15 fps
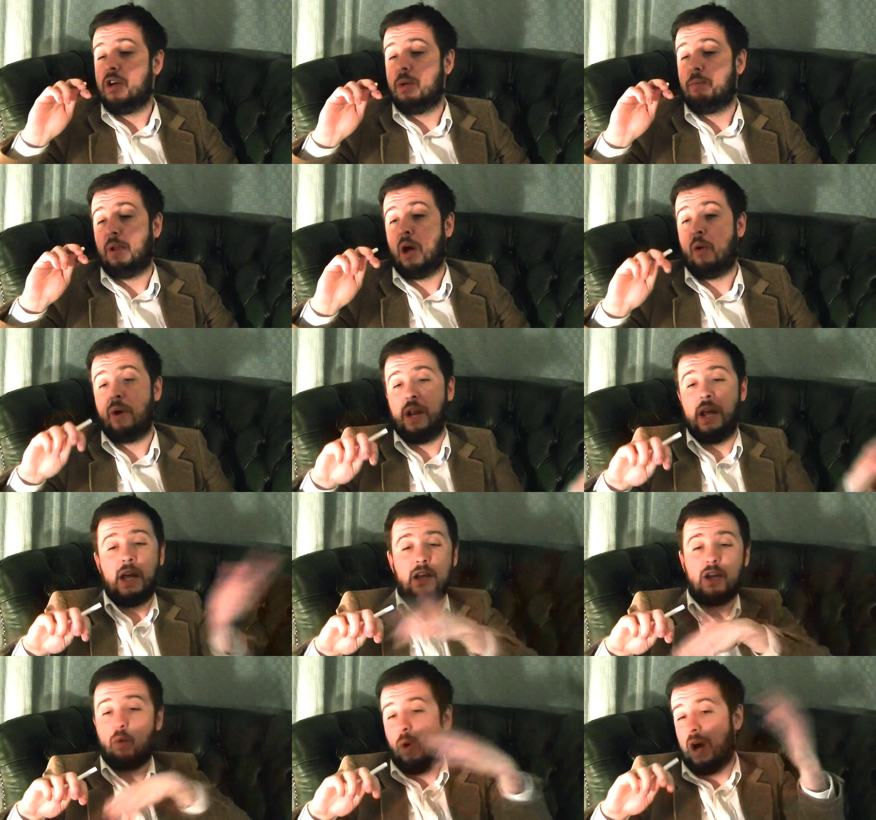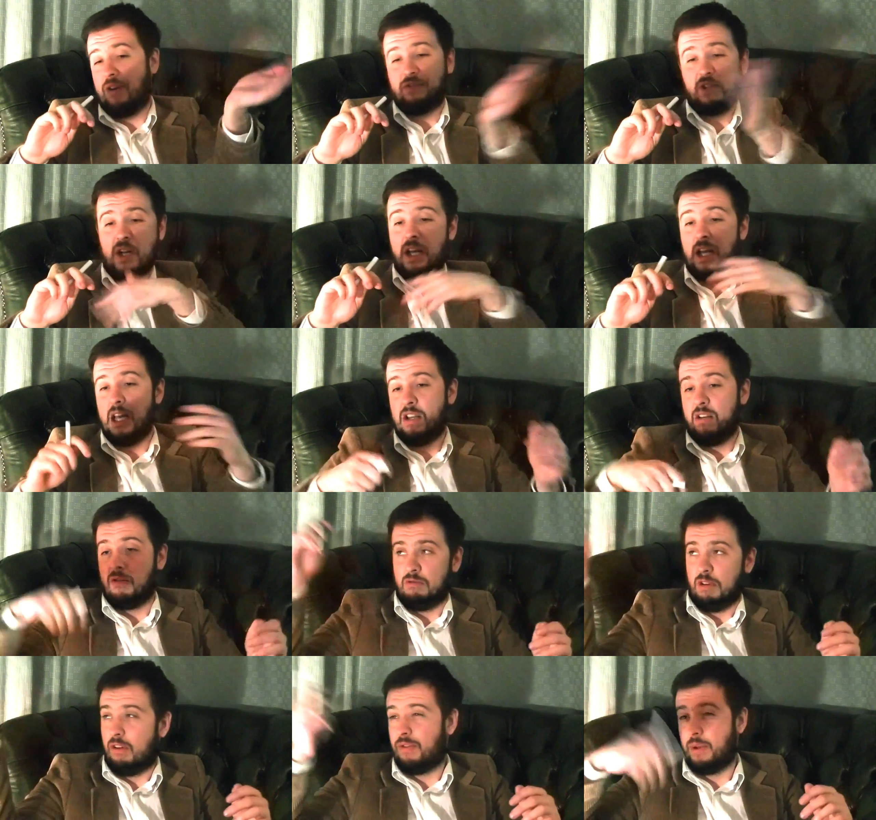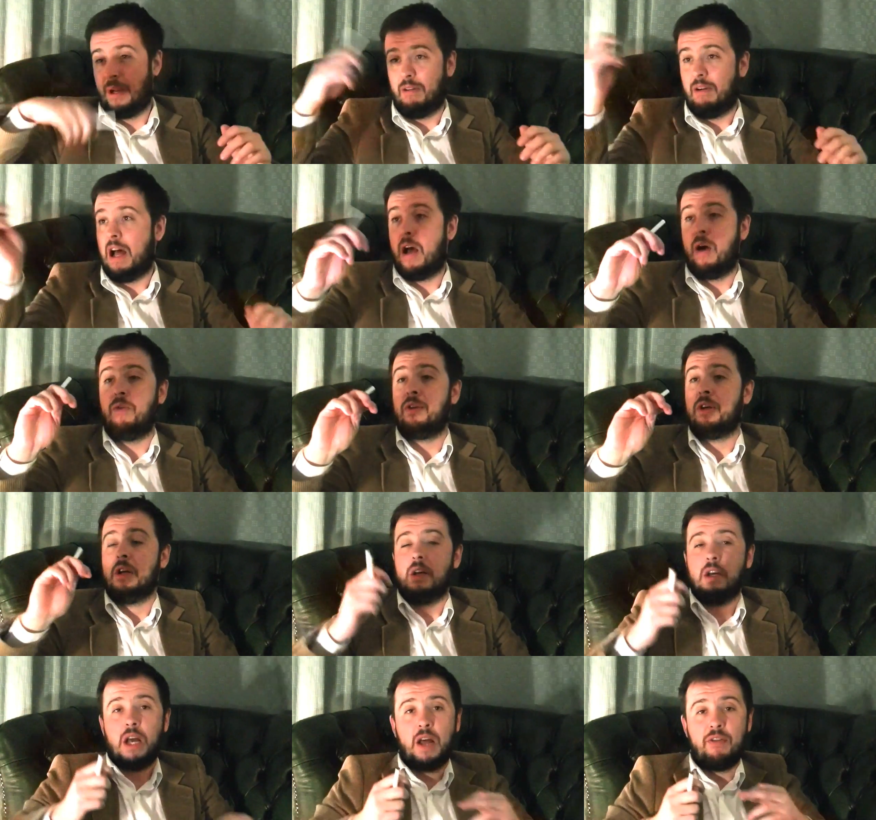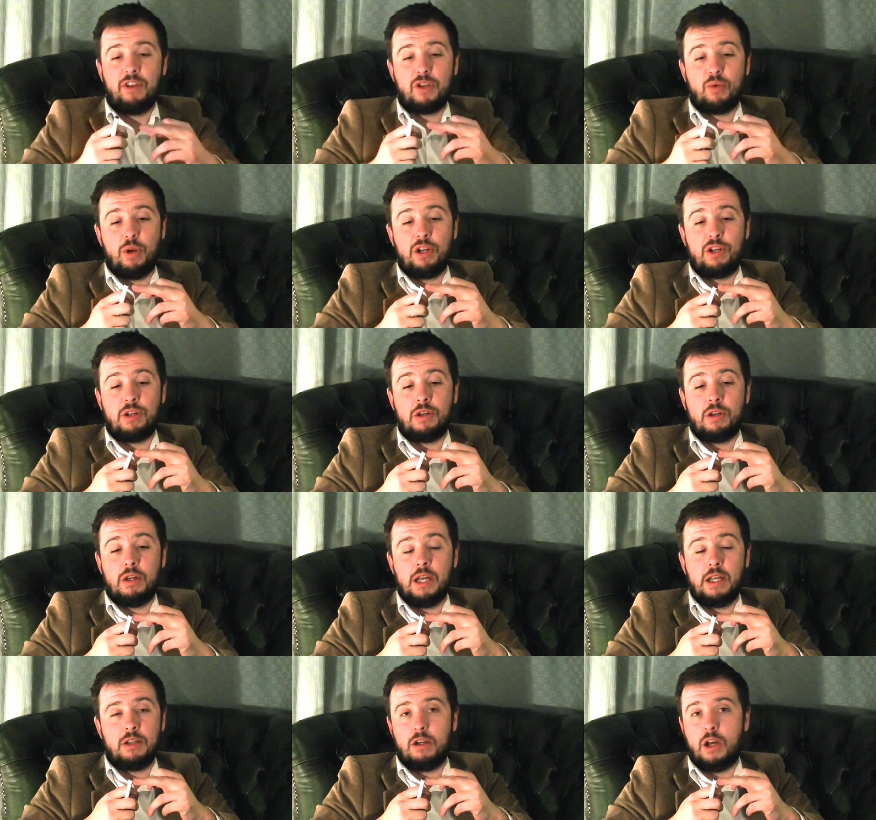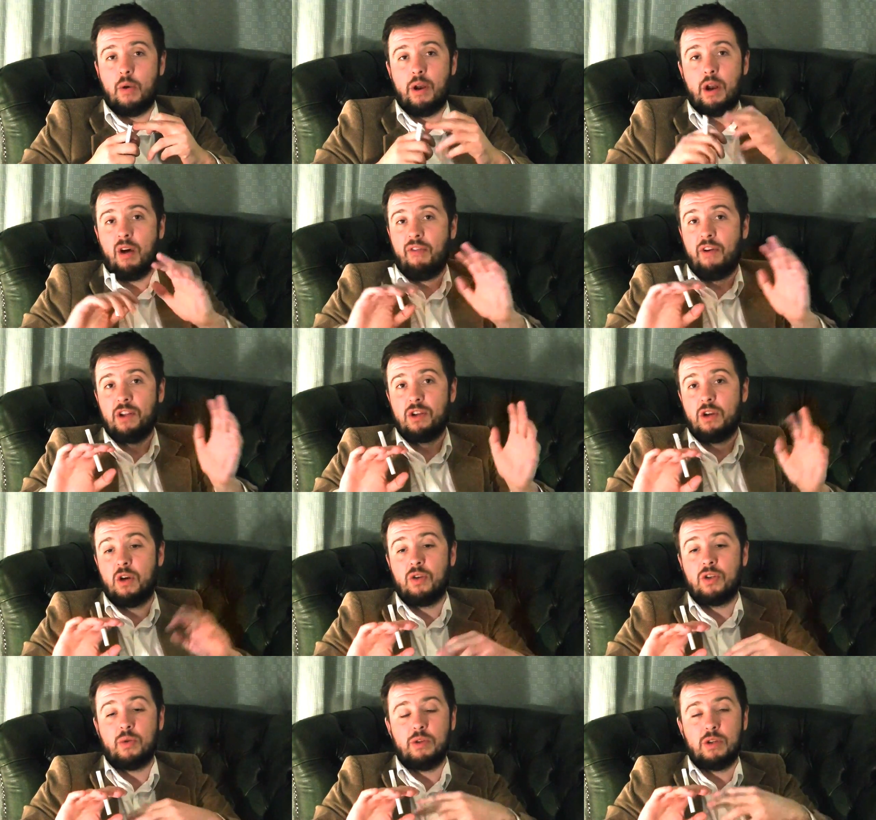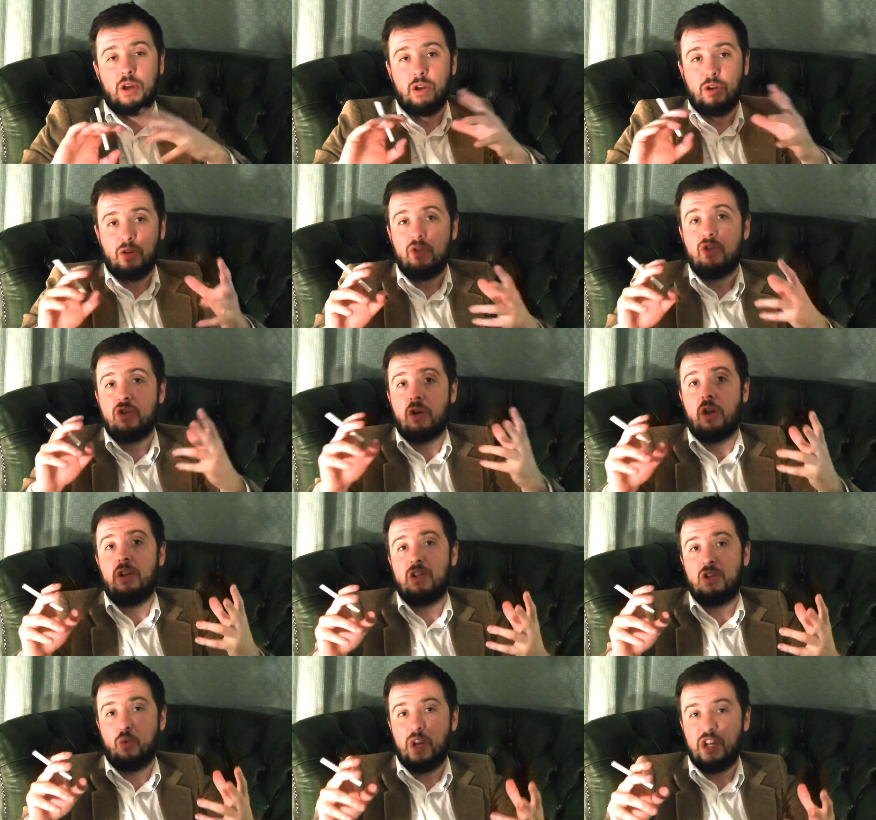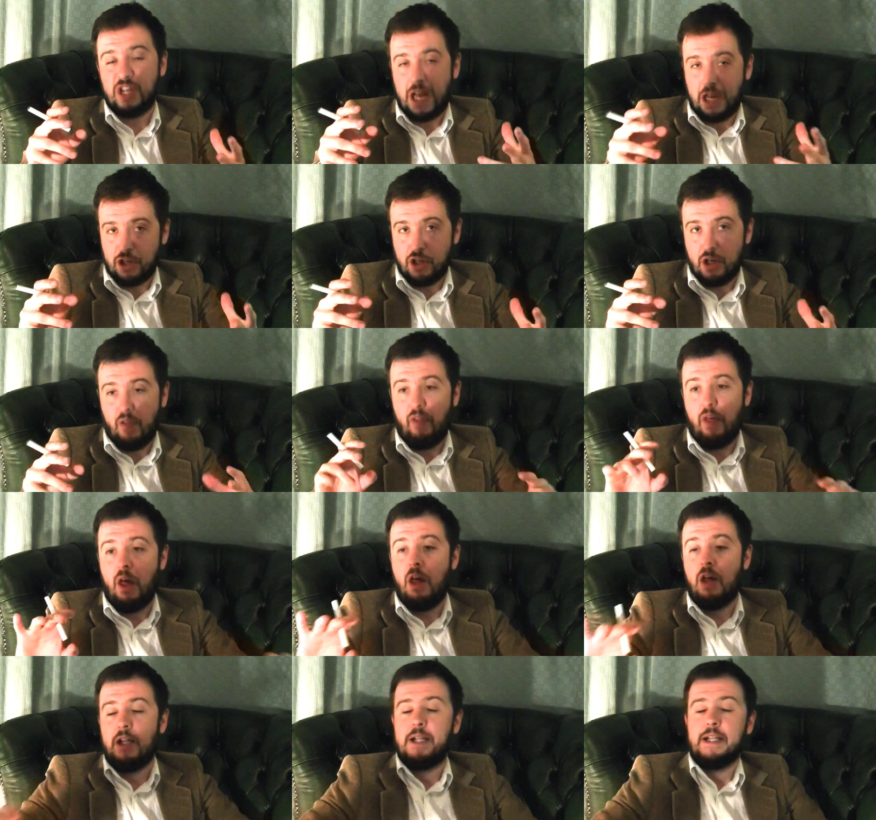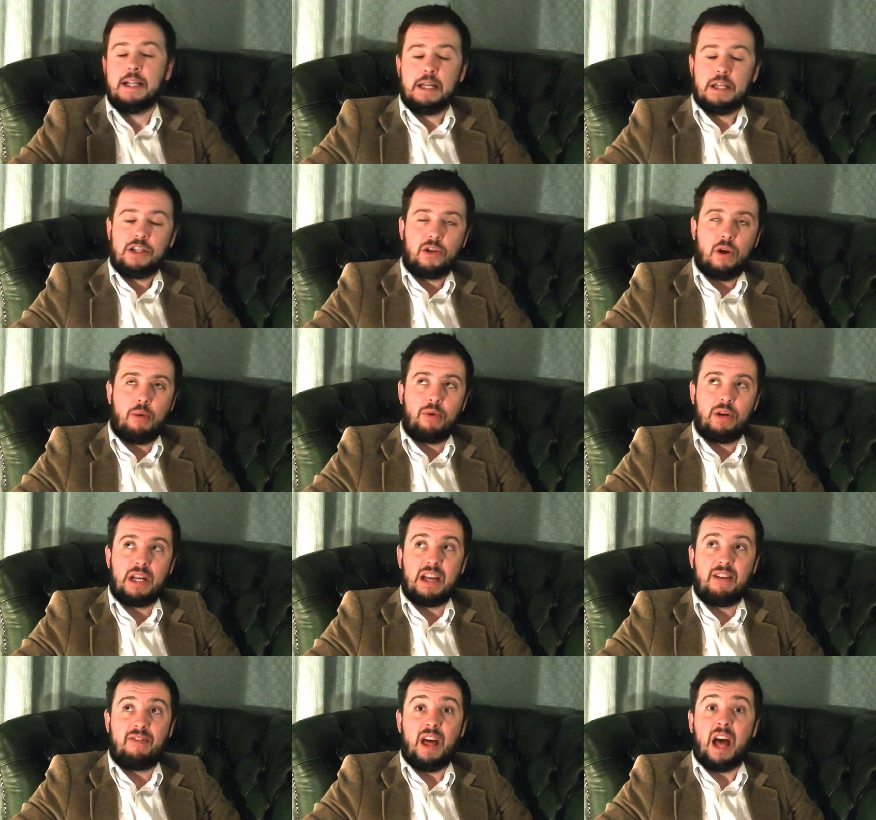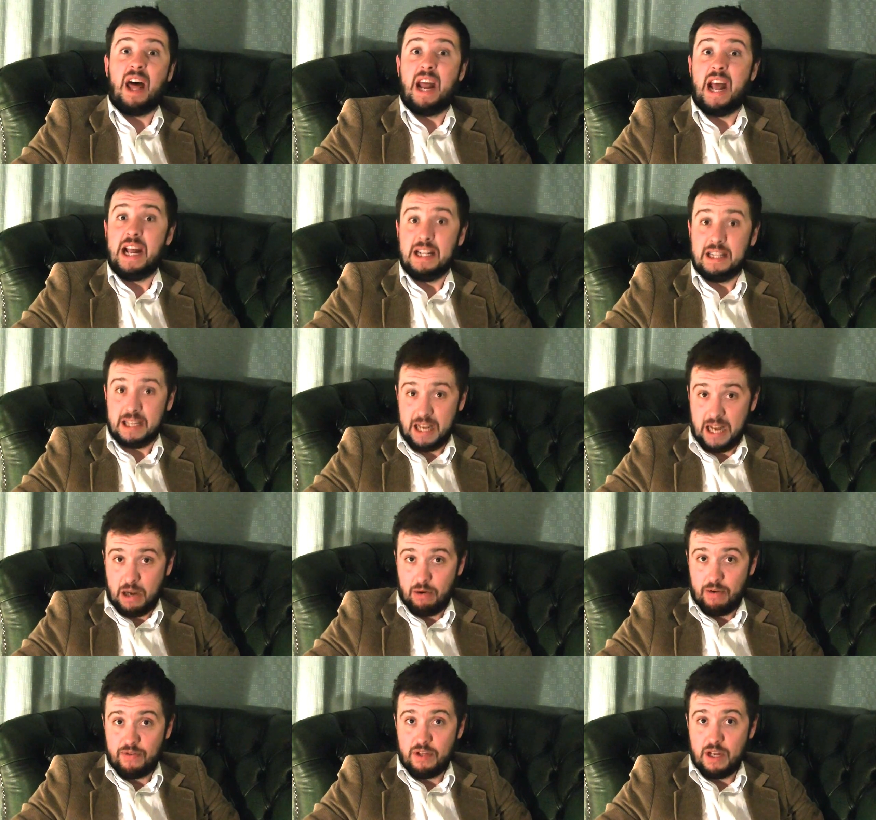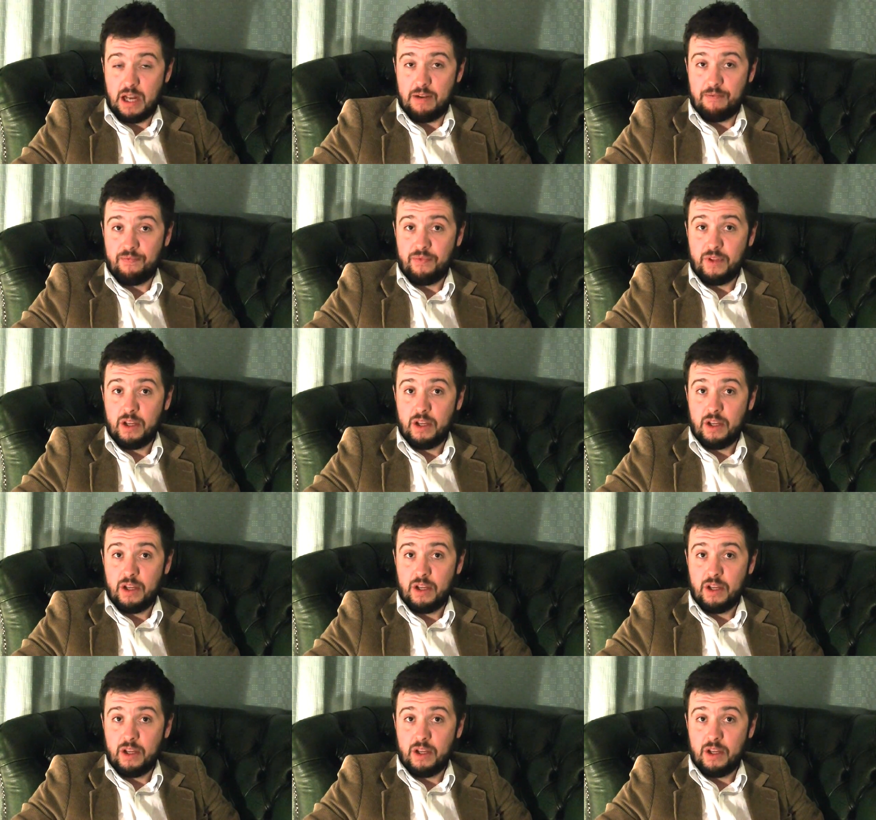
you're blowing it, you're wafting it, you're rubbing it around, and the switch isn't going off at all. So it's got a good solid switch action on there. So I'm going to give that an 8 out of 10.